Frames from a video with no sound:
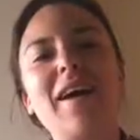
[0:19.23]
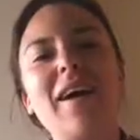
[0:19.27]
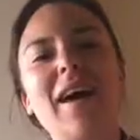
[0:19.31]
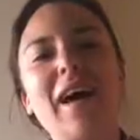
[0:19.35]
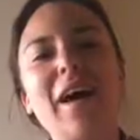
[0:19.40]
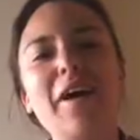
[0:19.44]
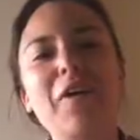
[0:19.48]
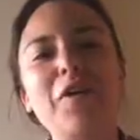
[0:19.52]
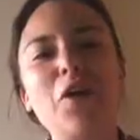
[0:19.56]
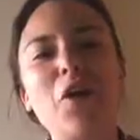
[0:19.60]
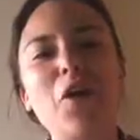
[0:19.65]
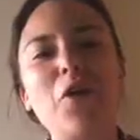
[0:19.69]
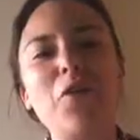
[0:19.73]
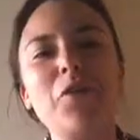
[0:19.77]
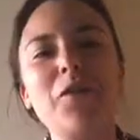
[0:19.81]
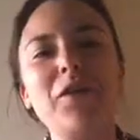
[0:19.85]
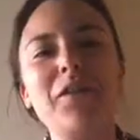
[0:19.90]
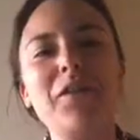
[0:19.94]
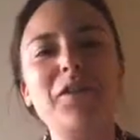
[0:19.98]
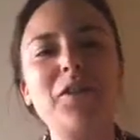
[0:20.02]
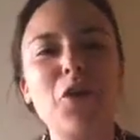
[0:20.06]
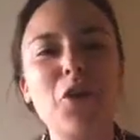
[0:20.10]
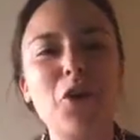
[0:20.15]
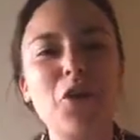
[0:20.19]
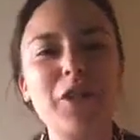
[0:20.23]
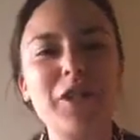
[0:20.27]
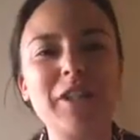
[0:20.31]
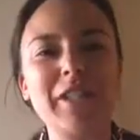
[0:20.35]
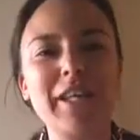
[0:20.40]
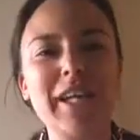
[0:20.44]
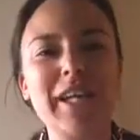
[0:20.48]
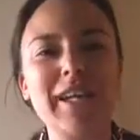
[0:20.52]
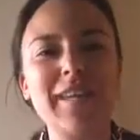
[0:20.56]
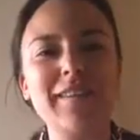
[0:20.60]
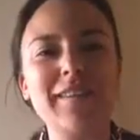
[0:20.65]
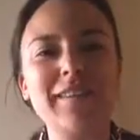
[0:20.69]
I know it's
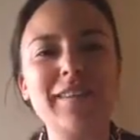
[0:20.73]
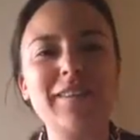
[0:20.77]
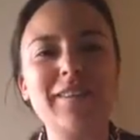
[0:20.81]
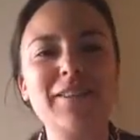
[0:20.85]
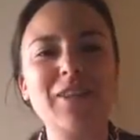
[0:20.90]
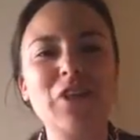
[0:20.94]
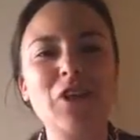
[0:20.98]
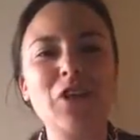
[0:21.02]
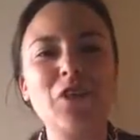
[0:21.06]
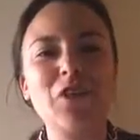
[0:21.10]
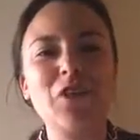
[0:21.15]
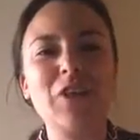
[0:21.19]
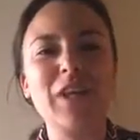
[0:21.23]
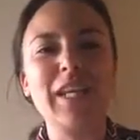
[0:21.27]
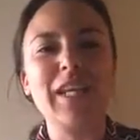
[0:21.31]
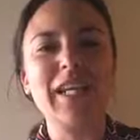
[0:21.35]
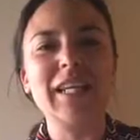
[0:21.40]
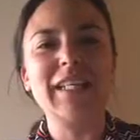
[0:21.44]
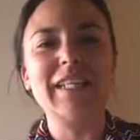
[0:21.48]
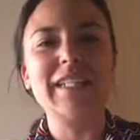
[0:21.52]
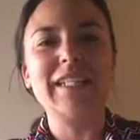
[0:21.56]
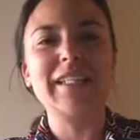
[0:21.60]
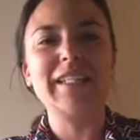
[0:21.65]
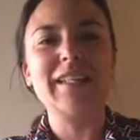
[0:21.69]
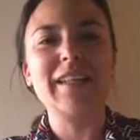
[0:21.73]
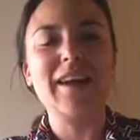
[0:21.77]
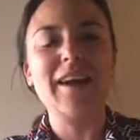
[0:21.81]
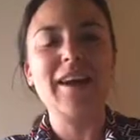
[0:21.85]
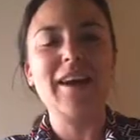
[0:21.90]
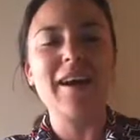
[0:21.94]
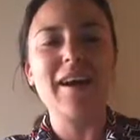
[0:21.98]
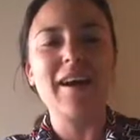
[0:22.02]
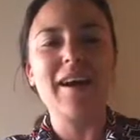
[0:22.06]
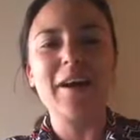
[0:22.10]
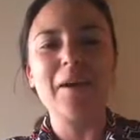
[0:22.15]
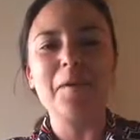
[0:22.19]
Thursday, so things
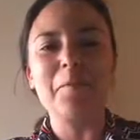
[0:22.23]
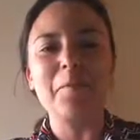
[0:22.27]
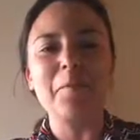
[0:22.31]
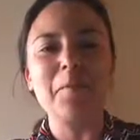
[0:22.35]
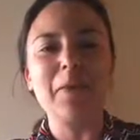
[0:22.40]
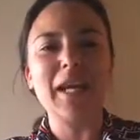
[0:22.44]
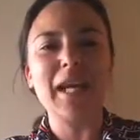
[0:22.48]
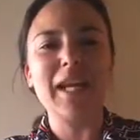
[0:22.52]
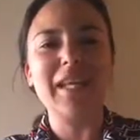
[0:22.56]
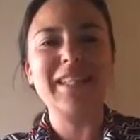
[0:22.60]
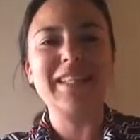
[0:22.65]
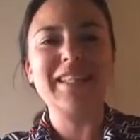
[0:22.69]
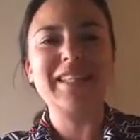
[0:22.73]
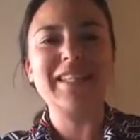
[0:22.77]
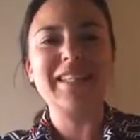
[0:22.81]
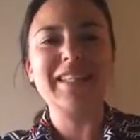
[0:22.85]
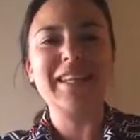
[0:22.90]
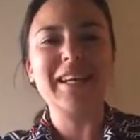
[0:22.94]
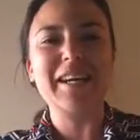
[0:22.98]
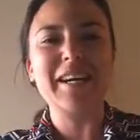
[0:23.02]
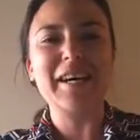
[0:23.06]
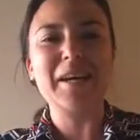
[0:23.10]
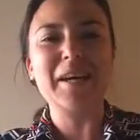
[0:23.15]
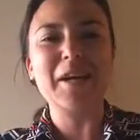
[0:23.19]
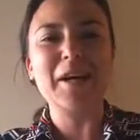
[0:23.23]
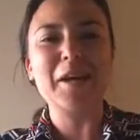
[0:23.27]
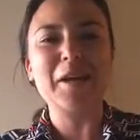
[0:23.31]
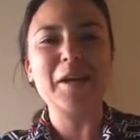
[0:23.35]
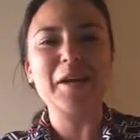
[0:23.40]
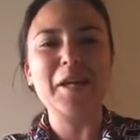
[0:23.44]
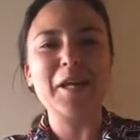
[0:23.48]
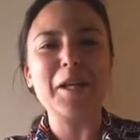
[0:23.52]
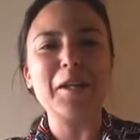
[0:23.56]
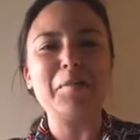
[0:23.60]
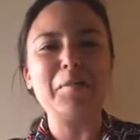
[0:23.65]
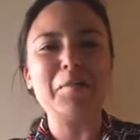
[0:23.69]
get
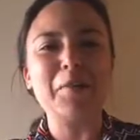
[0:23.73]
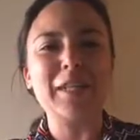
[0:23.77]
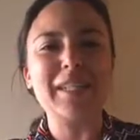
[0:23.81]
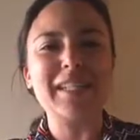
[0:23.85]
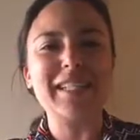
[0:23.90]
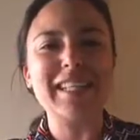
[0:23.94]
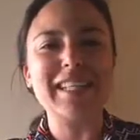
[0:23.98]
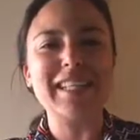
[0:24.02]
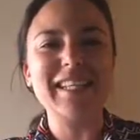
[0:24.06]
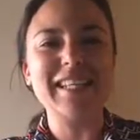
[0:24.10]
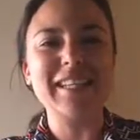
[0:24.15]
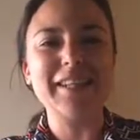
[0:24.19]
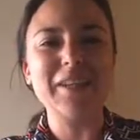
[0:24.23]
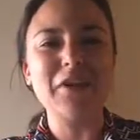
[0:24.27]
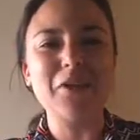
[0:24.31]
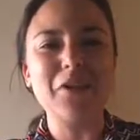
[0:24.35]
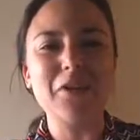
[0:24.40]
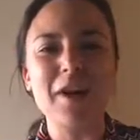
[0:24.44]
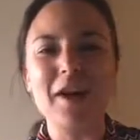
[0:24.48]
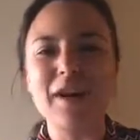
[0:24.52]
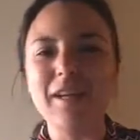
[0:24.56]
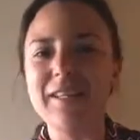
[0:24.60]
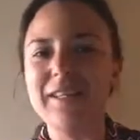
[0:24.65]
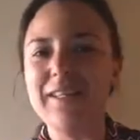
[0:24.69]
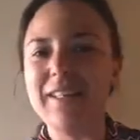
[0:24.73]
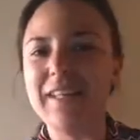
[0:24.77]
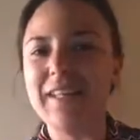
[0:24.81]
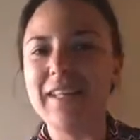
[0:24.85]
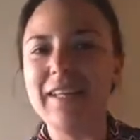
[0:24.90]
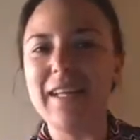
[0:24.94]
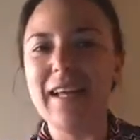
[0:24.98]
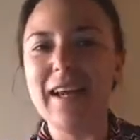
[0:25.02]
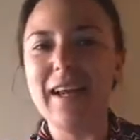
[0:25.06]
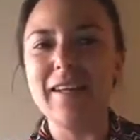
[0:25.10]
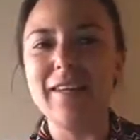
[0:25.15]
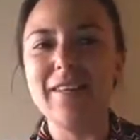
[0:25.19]
busy, and you guys can
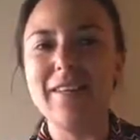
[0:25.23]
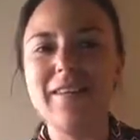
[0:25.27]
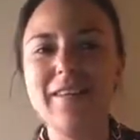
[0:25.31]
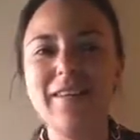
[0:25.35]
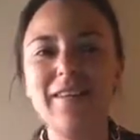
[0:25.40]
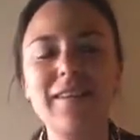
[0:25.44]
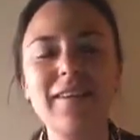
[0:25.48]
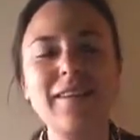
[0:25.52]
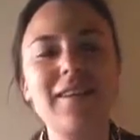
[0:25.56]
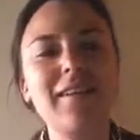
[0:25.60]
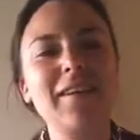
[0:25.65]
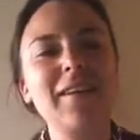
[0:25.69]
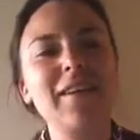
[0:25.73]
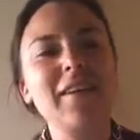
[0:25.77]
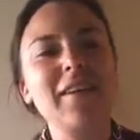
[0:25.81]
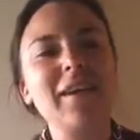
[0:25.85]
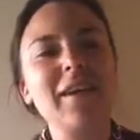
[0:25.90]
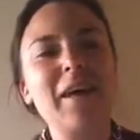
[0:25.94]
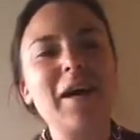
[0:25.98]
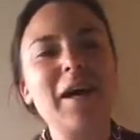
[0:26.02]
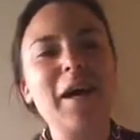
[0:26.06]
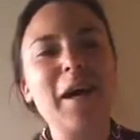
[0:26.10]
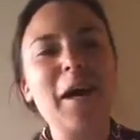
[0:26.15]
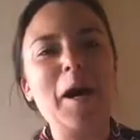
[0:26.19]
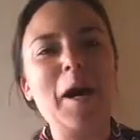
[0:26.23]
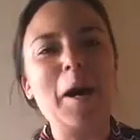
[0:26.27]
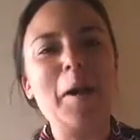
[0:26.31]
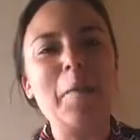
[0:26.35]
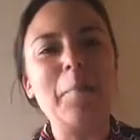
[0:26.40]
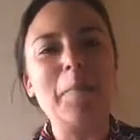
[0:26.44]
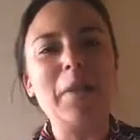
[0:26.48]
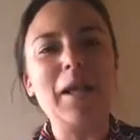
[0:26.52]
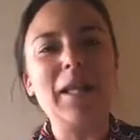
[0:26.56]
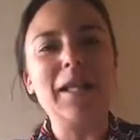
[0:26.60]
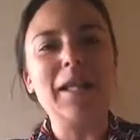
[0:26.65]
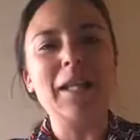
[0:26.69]
get
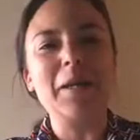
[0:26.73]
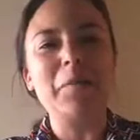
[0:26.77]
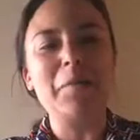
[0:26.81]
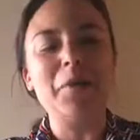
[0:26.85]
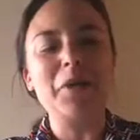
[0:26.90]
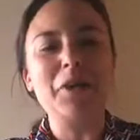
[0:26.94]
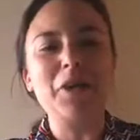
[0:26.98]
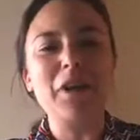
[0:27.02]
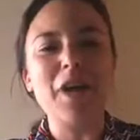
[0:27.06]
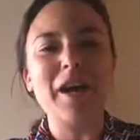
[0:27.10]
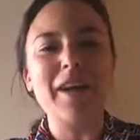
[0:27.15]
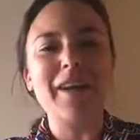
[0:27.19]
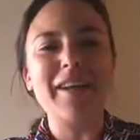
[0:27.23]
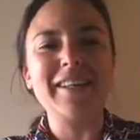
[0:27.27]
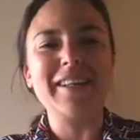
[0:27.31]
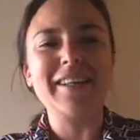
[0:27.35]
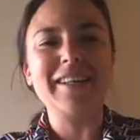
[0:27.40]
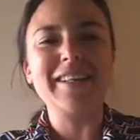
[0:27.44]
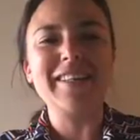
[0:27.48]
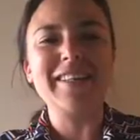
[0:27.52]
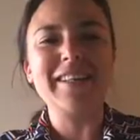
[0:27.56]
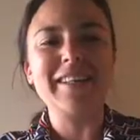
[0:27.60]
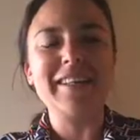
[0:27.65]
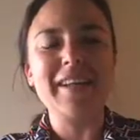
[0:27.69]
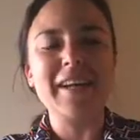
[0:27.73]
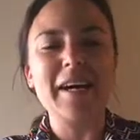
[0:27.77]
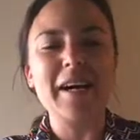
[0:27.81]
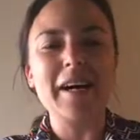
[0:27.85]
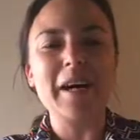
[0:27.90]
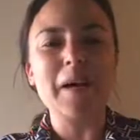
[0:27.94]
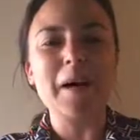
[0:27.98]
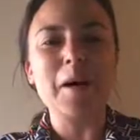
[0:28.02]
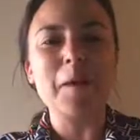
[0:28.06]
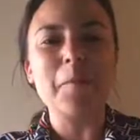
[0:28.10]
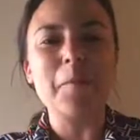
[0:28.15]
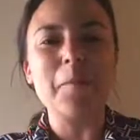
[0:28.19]
a little bit tired,
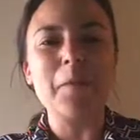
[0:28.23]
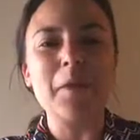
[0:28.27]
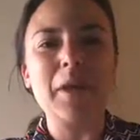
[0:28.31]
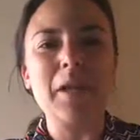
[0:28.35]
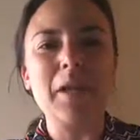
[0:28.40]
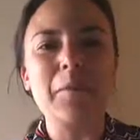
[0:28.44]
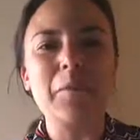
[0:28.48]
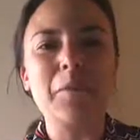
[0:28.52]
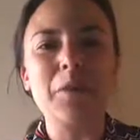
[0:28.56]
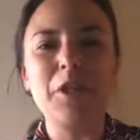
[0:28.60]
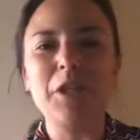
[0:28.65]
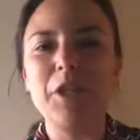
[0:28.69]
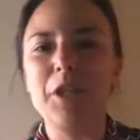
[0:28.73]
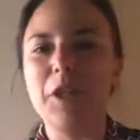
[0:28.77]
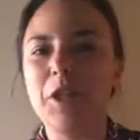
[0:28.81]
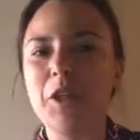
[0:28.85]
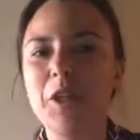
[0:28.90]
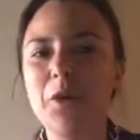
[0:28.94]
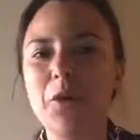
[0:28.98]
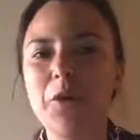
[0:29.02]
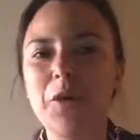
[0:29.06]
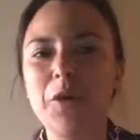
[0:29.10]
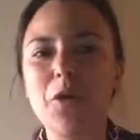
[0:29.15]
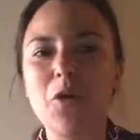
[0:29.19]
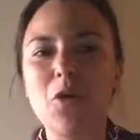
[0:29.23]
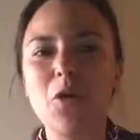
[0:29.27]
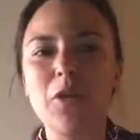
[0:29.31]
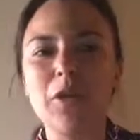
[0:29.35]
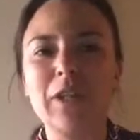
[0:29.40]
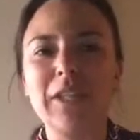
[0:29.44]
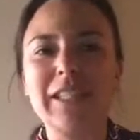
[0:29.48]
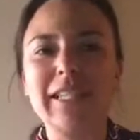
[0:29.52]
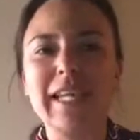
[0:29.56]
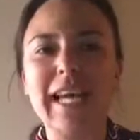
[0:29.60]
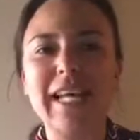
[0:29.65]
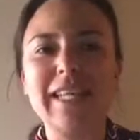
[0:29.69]
in particular with all
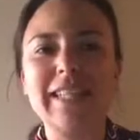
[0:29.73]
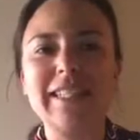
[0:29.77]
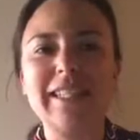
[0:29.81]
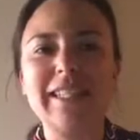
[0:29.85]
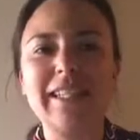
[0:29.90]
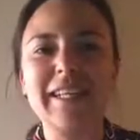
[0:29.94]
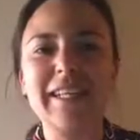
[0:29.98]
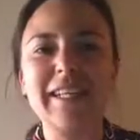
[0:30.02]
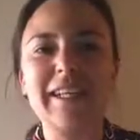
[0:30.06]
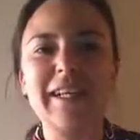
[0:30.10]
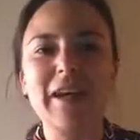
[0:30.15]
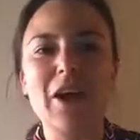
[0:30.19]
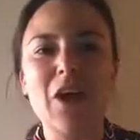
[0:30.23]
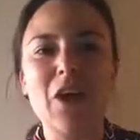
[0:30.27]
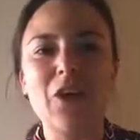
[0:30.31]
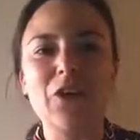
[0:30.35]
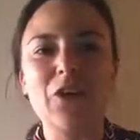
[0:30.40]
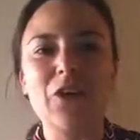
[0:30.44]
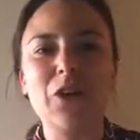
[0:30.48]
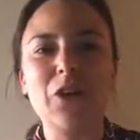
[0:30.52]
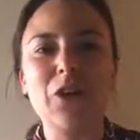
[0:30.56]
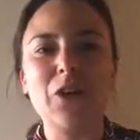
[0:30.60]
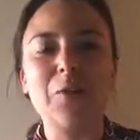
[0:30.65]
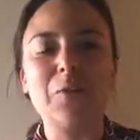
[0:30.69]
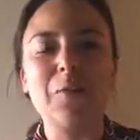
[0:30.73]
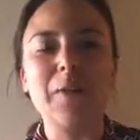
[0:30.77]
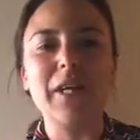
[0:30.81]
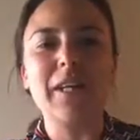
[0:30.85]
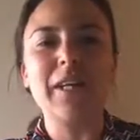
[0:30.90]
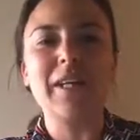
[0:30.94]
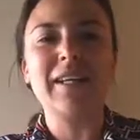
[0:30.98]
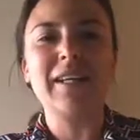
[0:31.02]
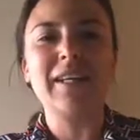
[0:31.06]
the testing and other big